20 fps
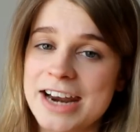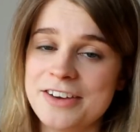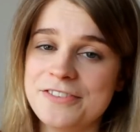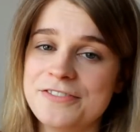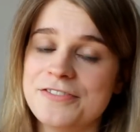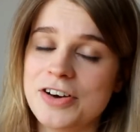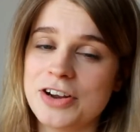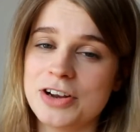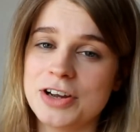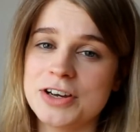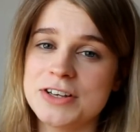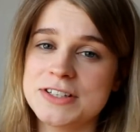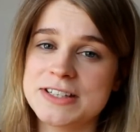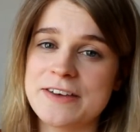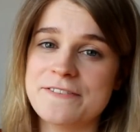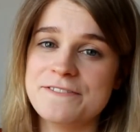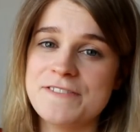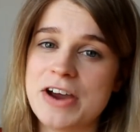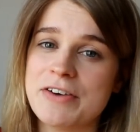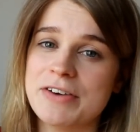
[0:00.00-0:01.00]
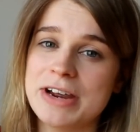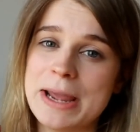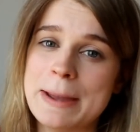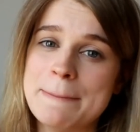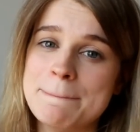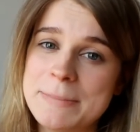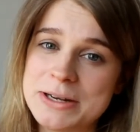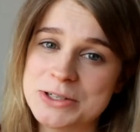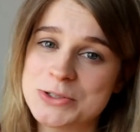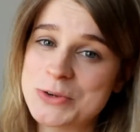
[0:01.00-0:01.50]
it follows a very
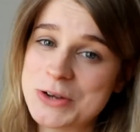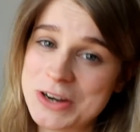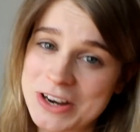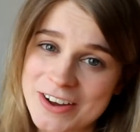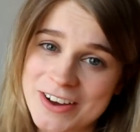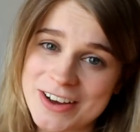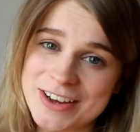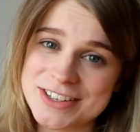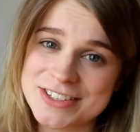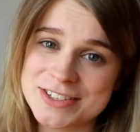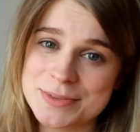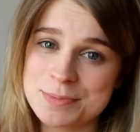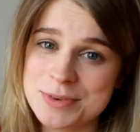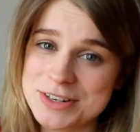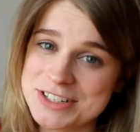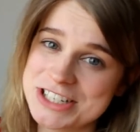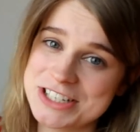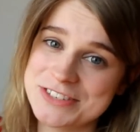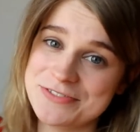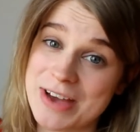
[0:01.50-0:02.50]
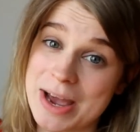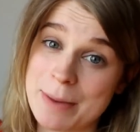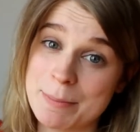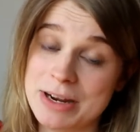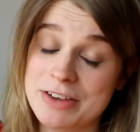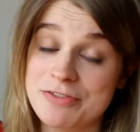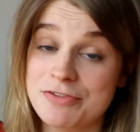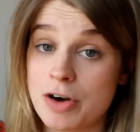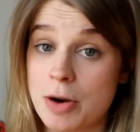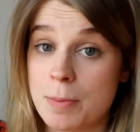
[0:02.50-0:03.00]
middle-class British
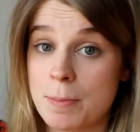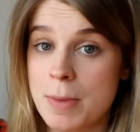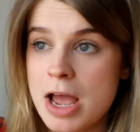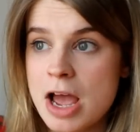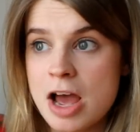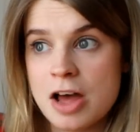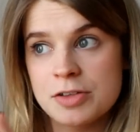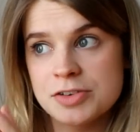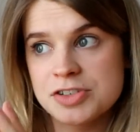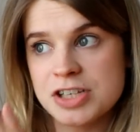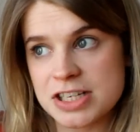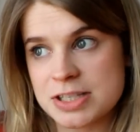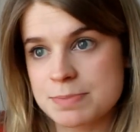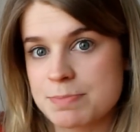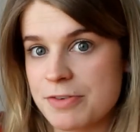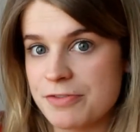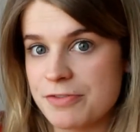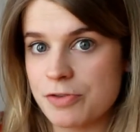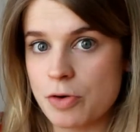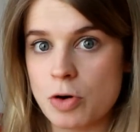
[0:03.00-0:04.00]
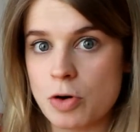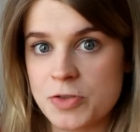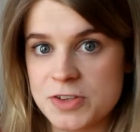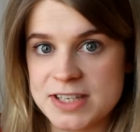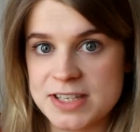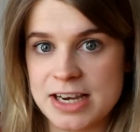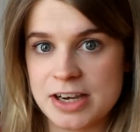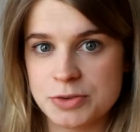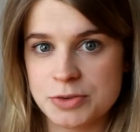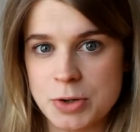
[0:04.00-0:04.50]
family from just before the
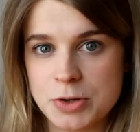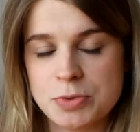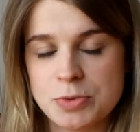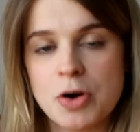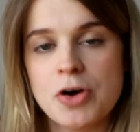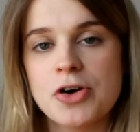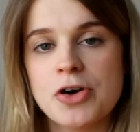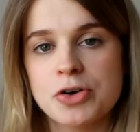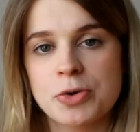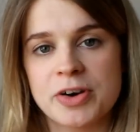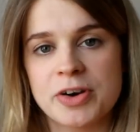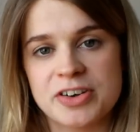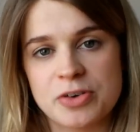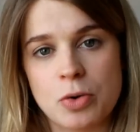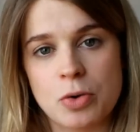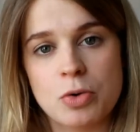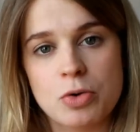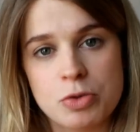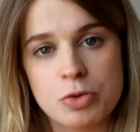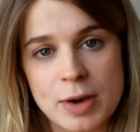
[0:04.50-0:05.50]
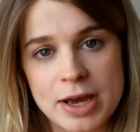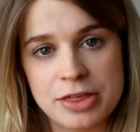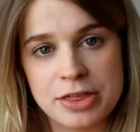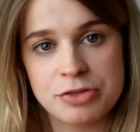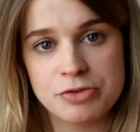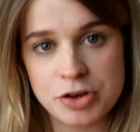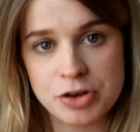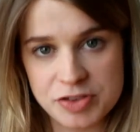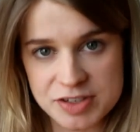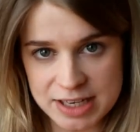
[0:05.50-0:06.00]
Second World War all the way
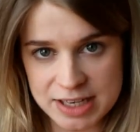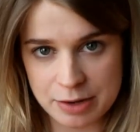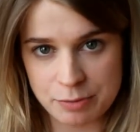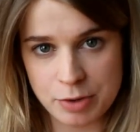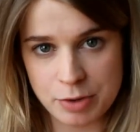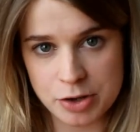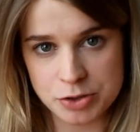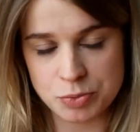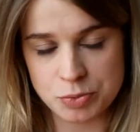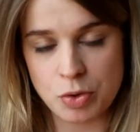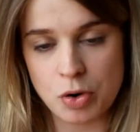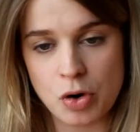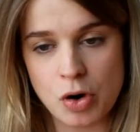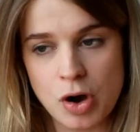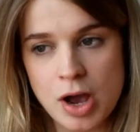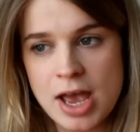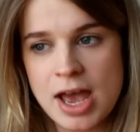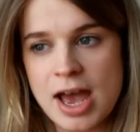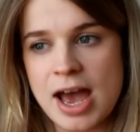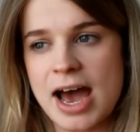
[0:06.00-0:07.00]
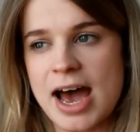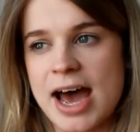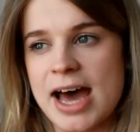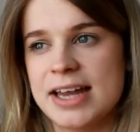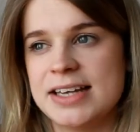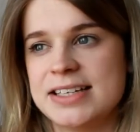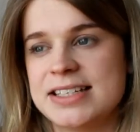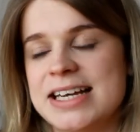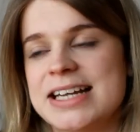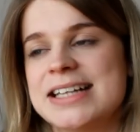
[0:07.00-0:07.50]
through the Second World War,
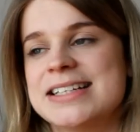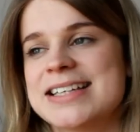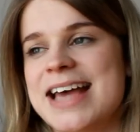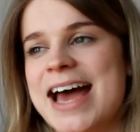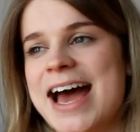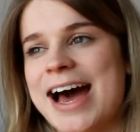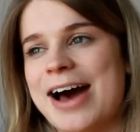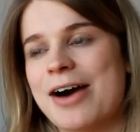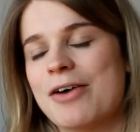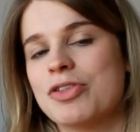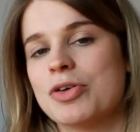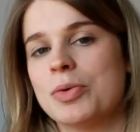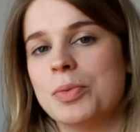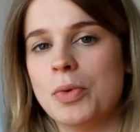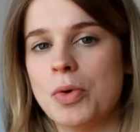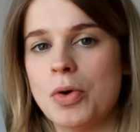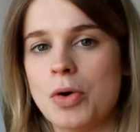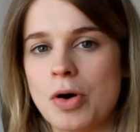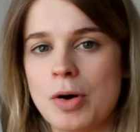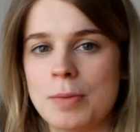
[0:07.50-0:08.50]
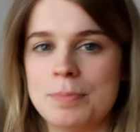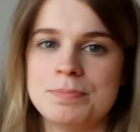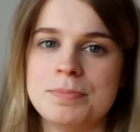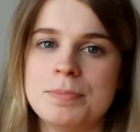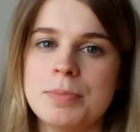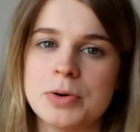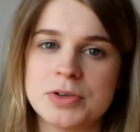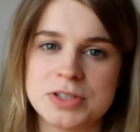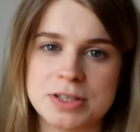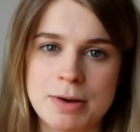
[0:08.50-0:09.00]
and it's how the war
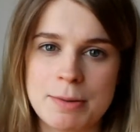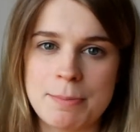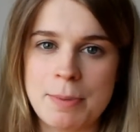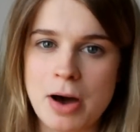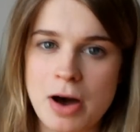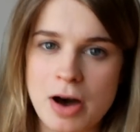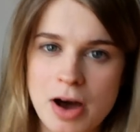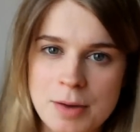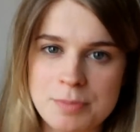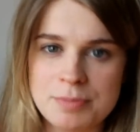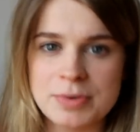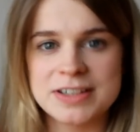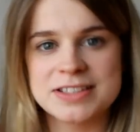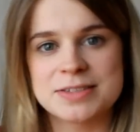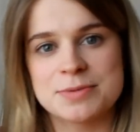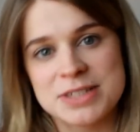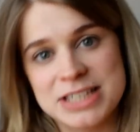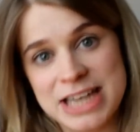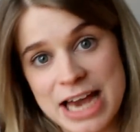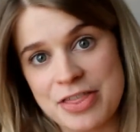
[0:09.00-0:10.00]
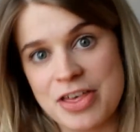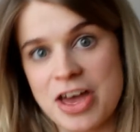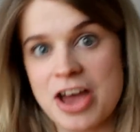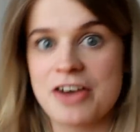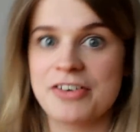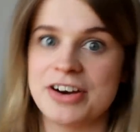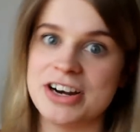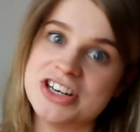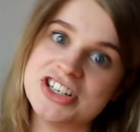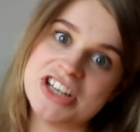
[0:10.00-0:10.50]
pulls them apart and brings them
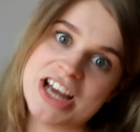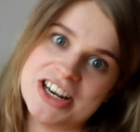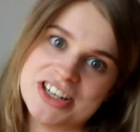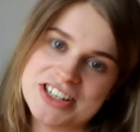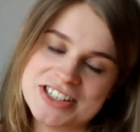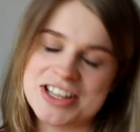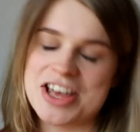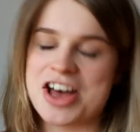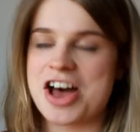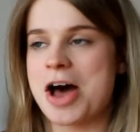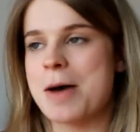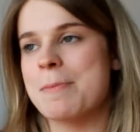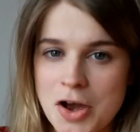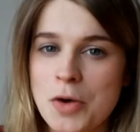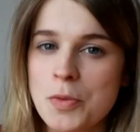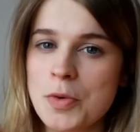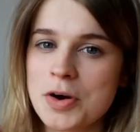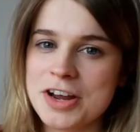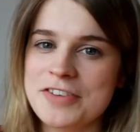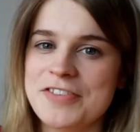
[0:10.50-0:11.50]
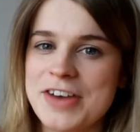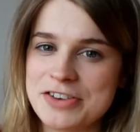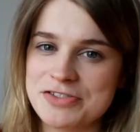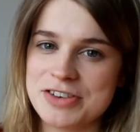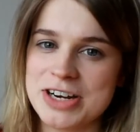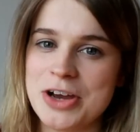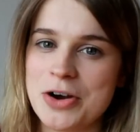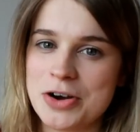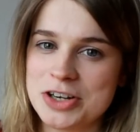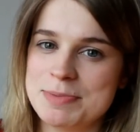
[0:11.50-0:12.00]
together and changes them. What I found
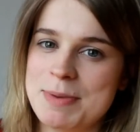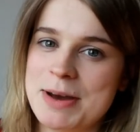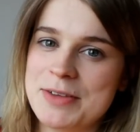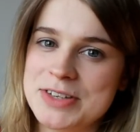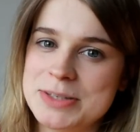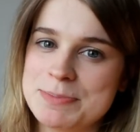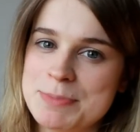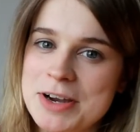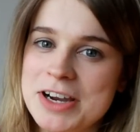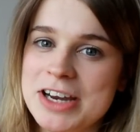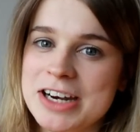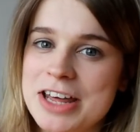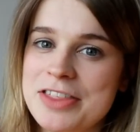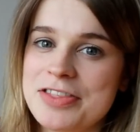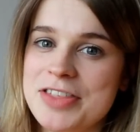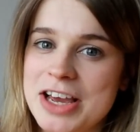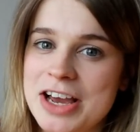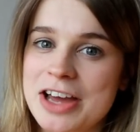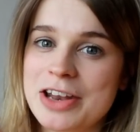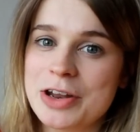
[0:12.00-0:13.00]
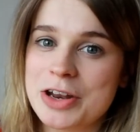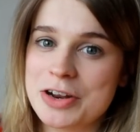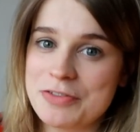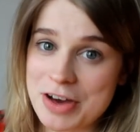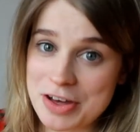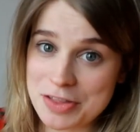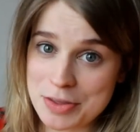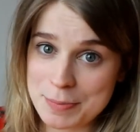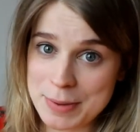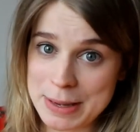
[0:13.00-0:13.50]
really odd about this book, and I think a lot of
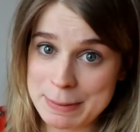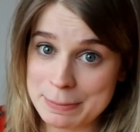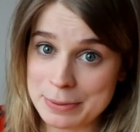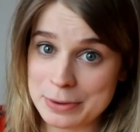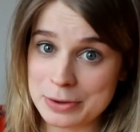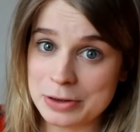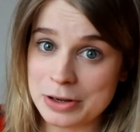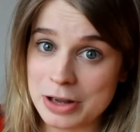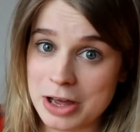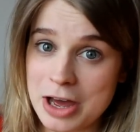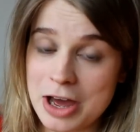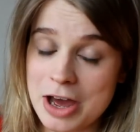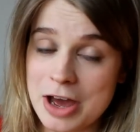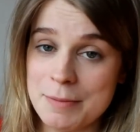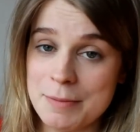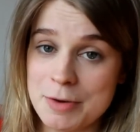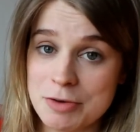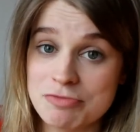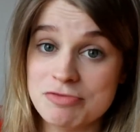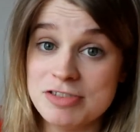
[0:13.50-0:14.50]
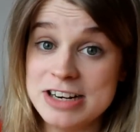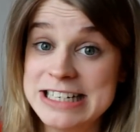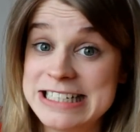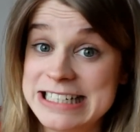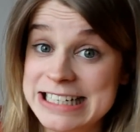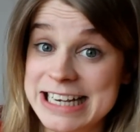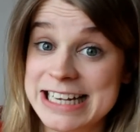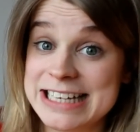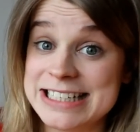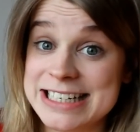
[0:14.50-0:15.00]
other people
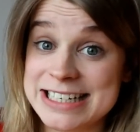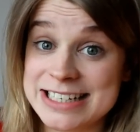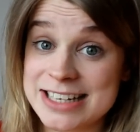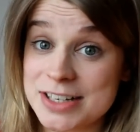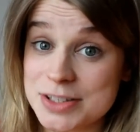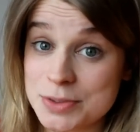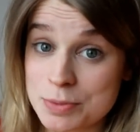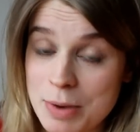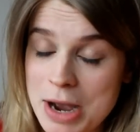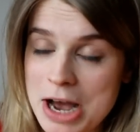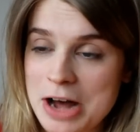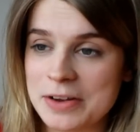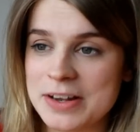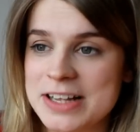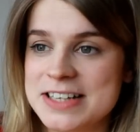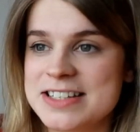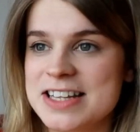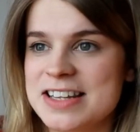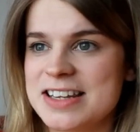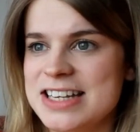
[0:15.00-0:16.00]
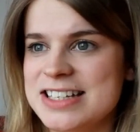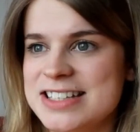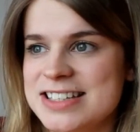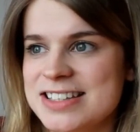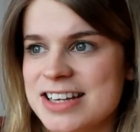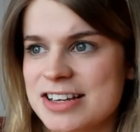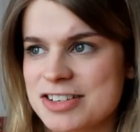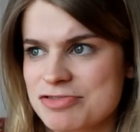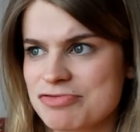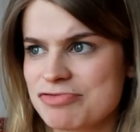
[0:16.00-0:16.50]
reading it did as well, is that this
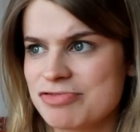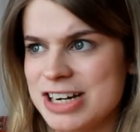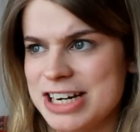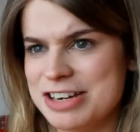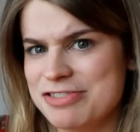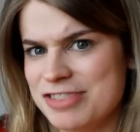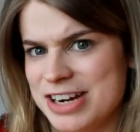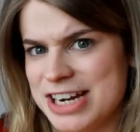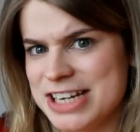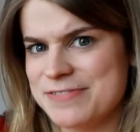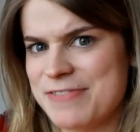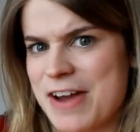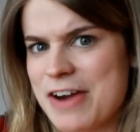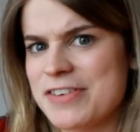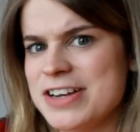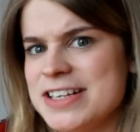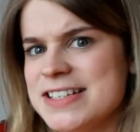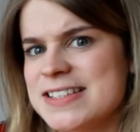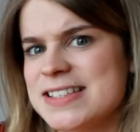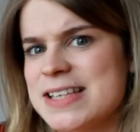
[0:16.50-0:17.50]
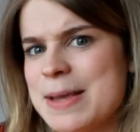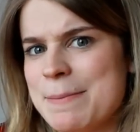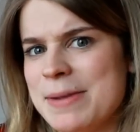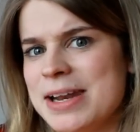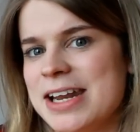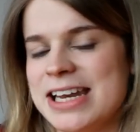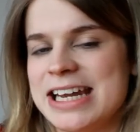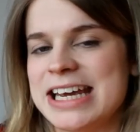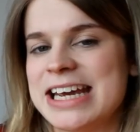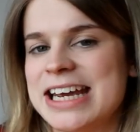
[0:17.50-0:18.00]
does really read very
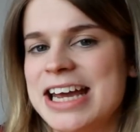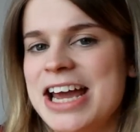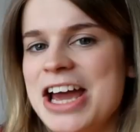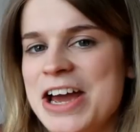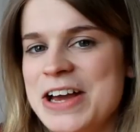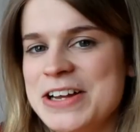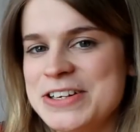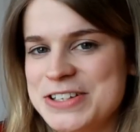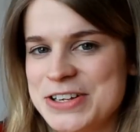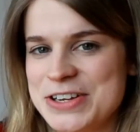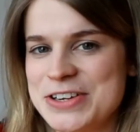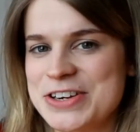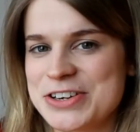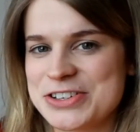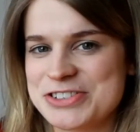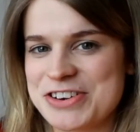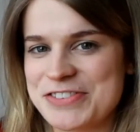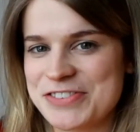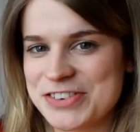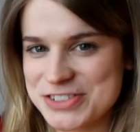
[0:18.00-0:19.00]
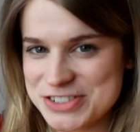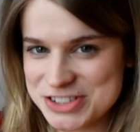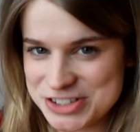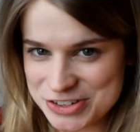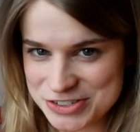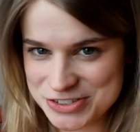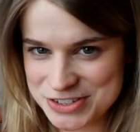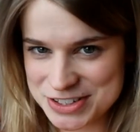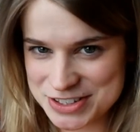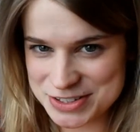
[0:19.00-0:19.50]
similarly to Noel Streatfield's
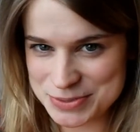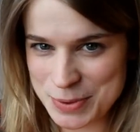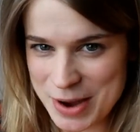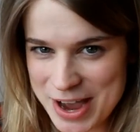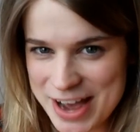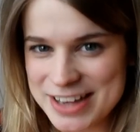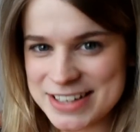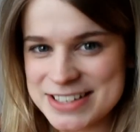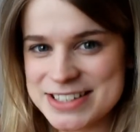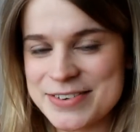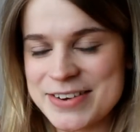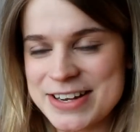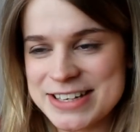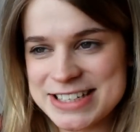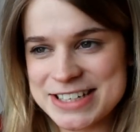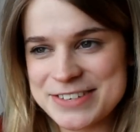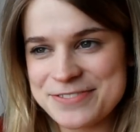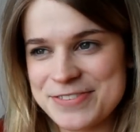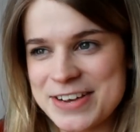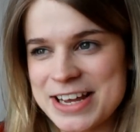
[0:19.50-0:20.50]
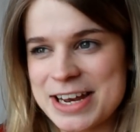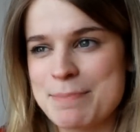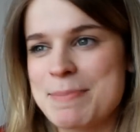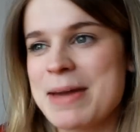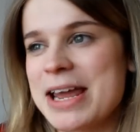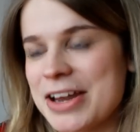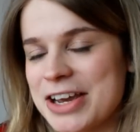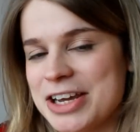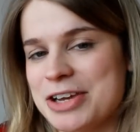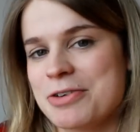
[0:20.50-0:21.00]
children's work. So it did feel a
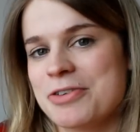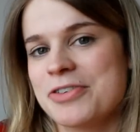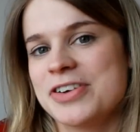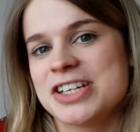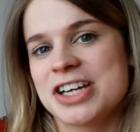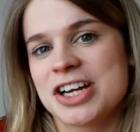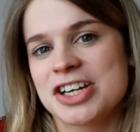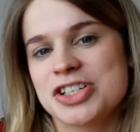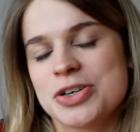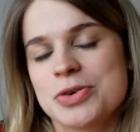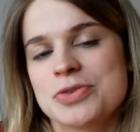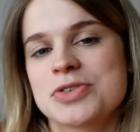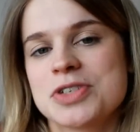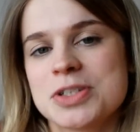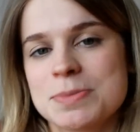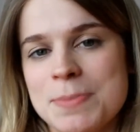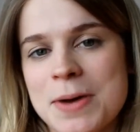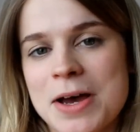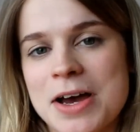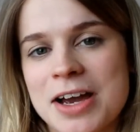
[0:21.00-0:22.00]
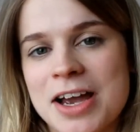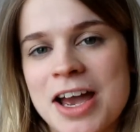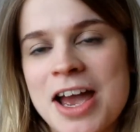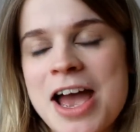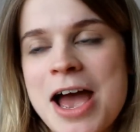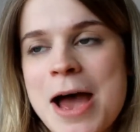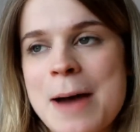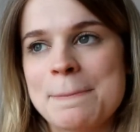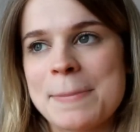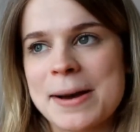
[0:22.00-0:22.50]
bit like you were reading a children's book,
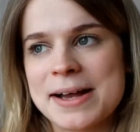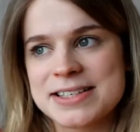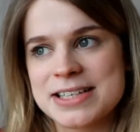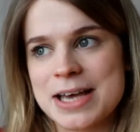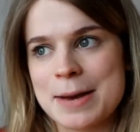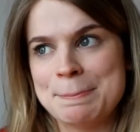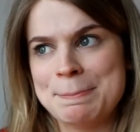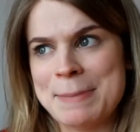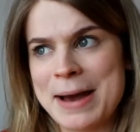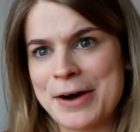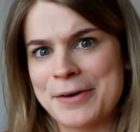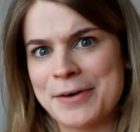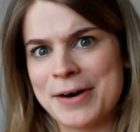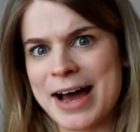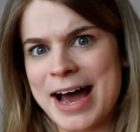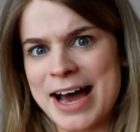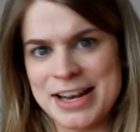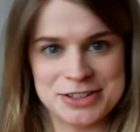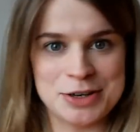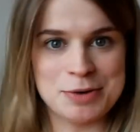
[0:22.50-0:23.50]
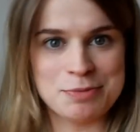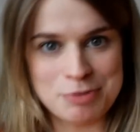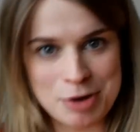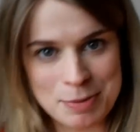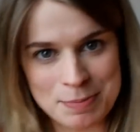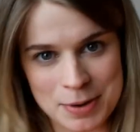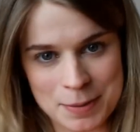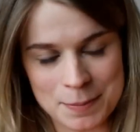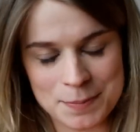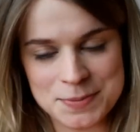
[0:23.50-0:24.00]
but about adult
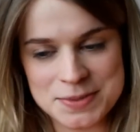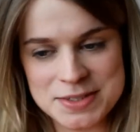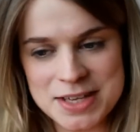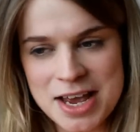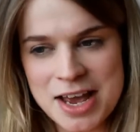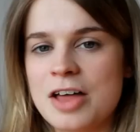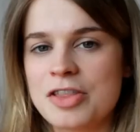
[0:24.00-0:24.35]
problems.